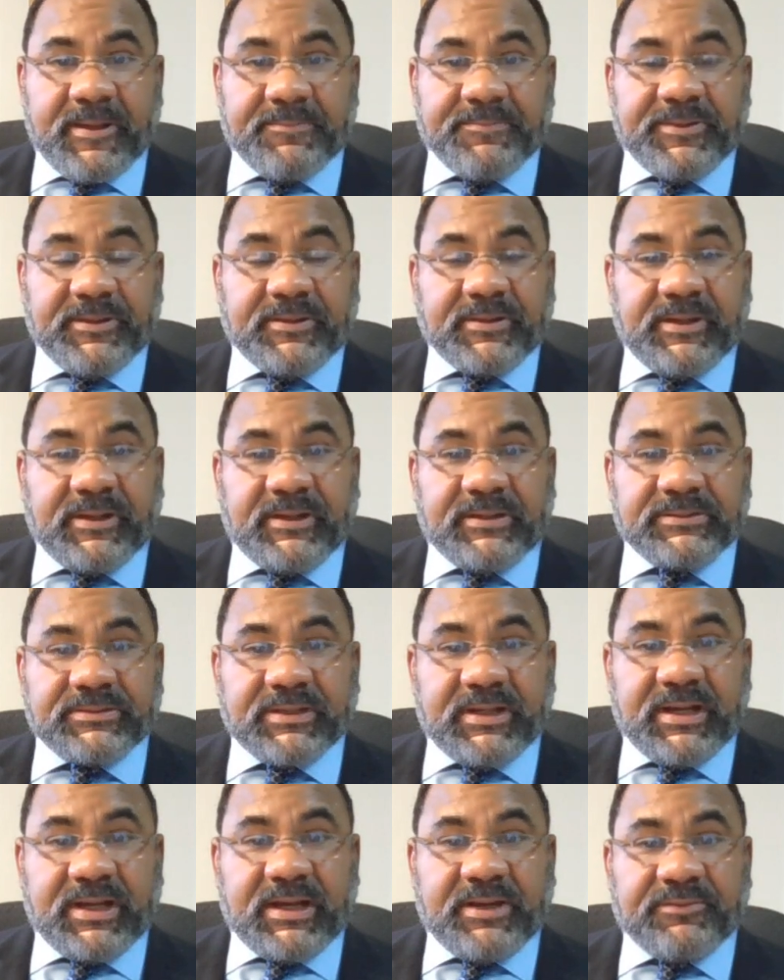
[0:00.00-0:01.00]
because
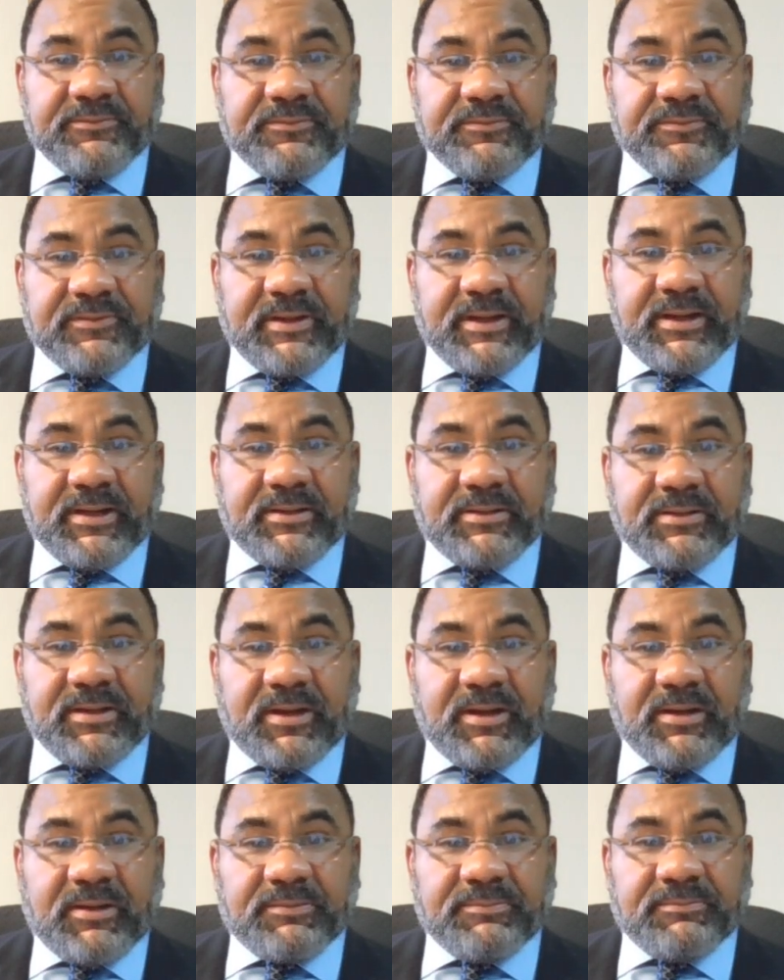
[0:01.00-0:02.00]
of
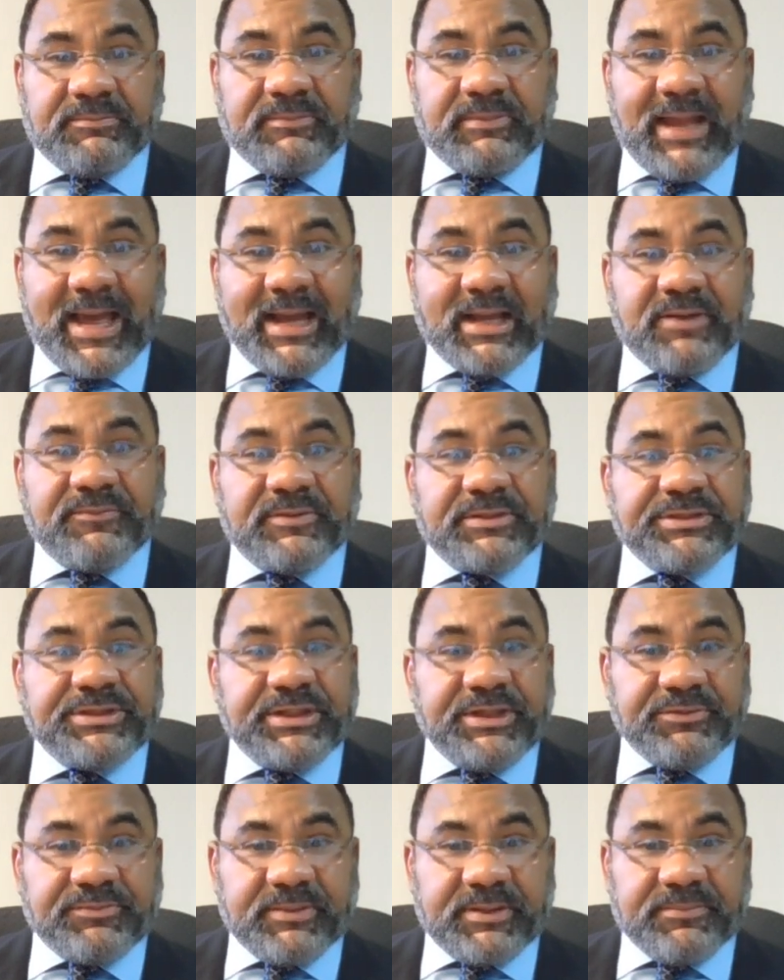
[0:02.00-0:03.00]
our lack of
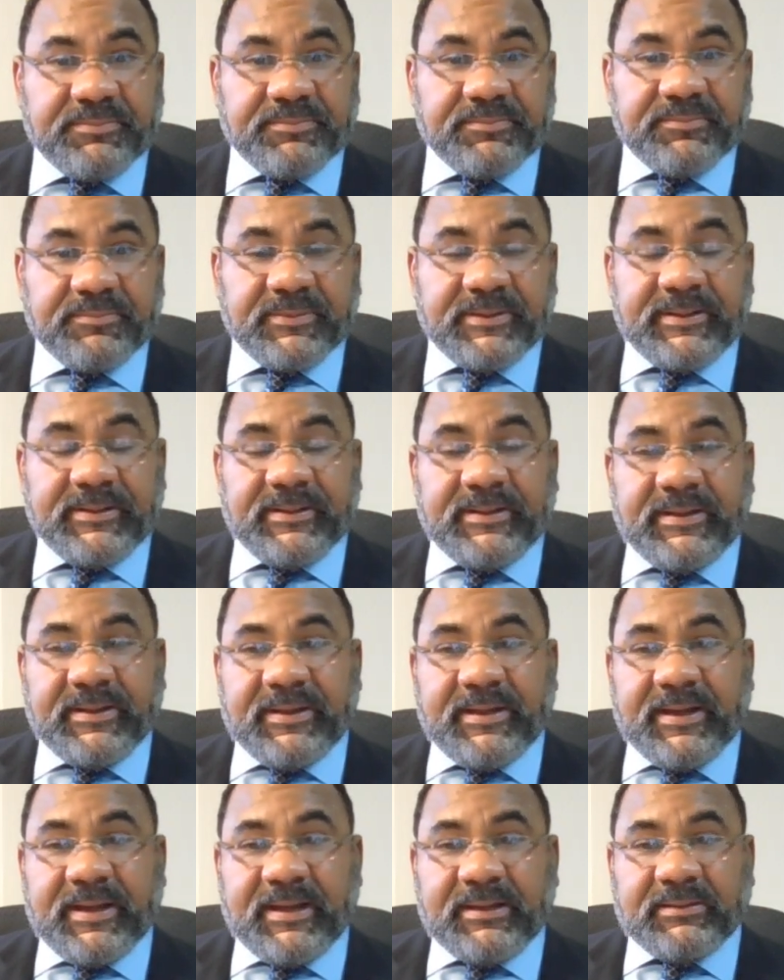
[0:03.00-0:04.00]
achievement,
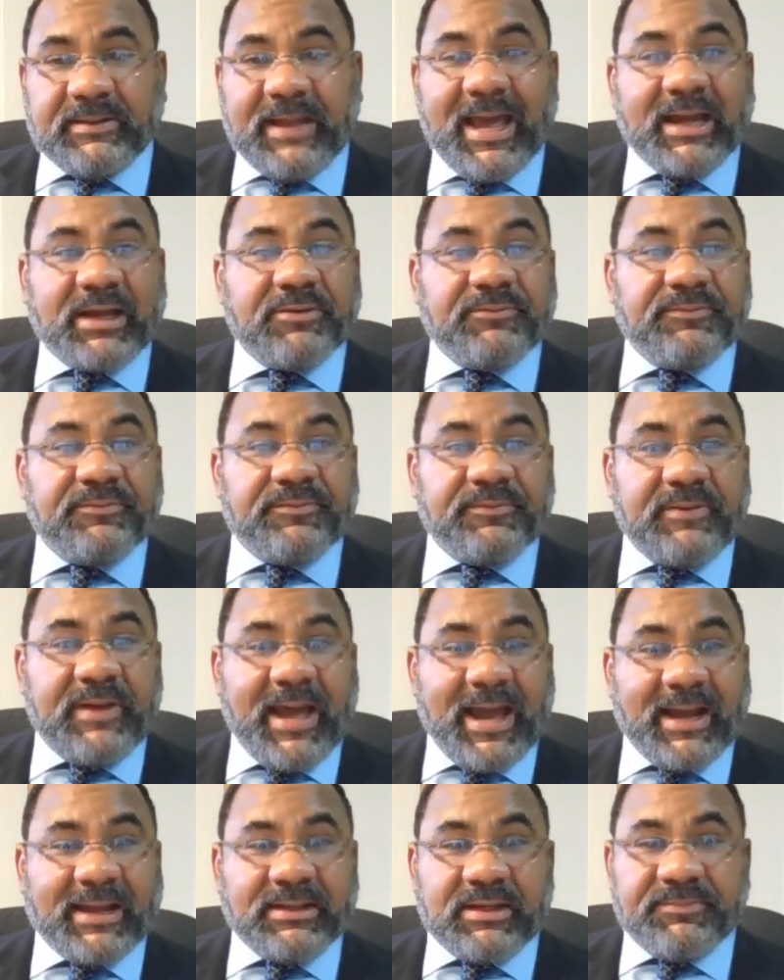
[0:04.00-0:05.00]
lack of
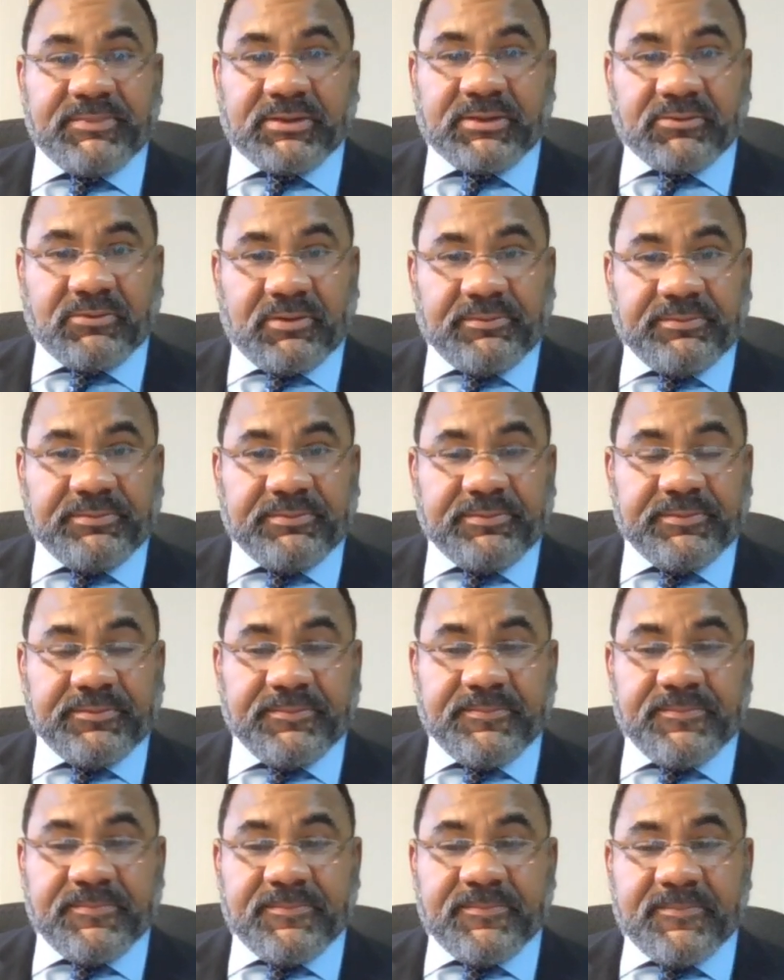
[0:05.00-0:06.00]
academic growth,
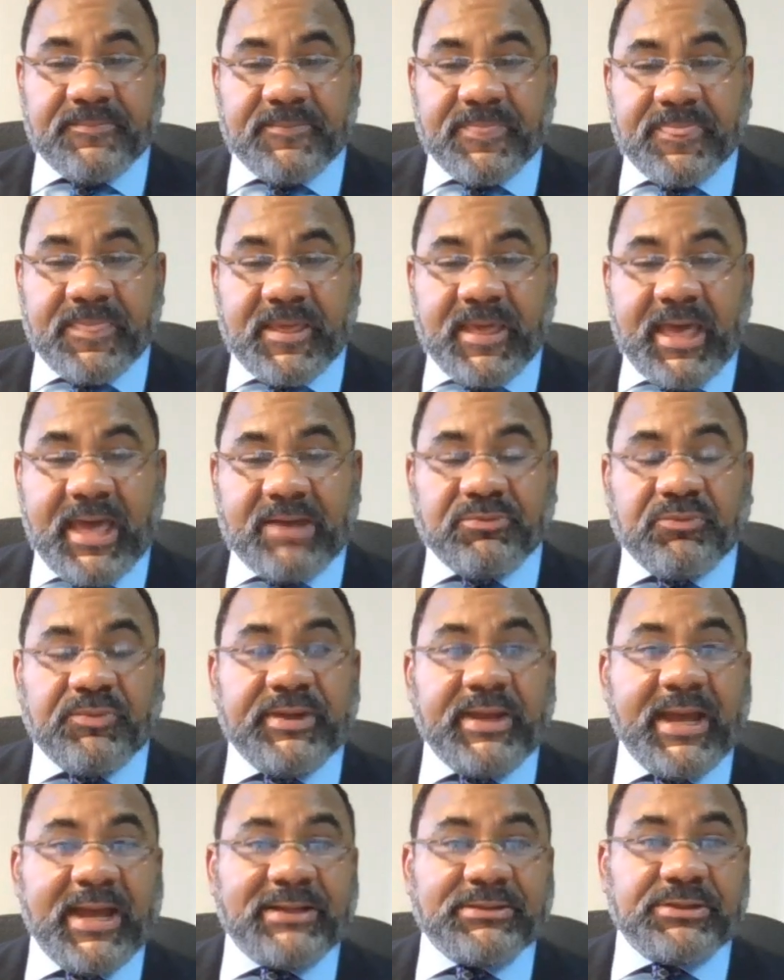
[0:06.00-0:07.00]
and we
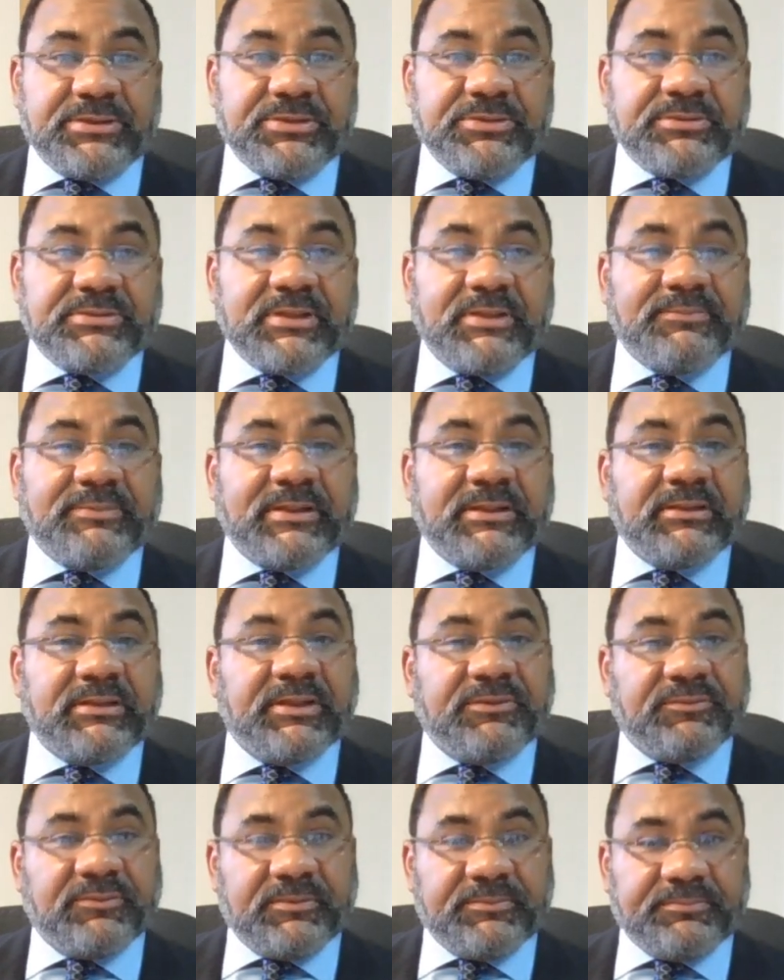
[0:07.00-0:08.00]
had to do something
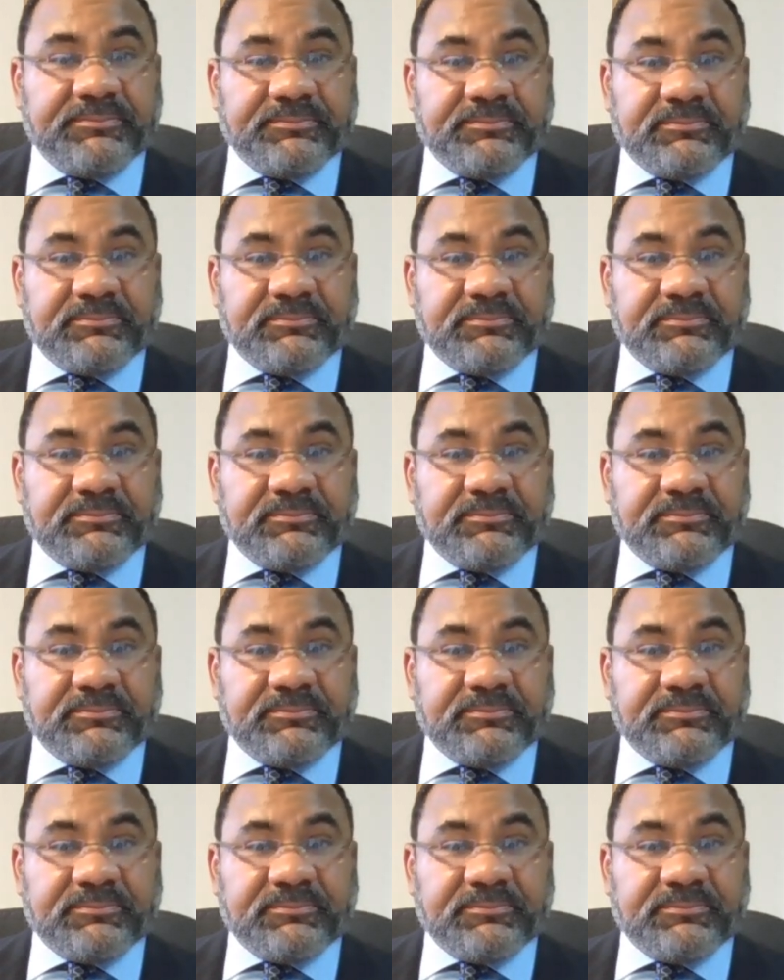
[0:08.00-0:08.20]
different.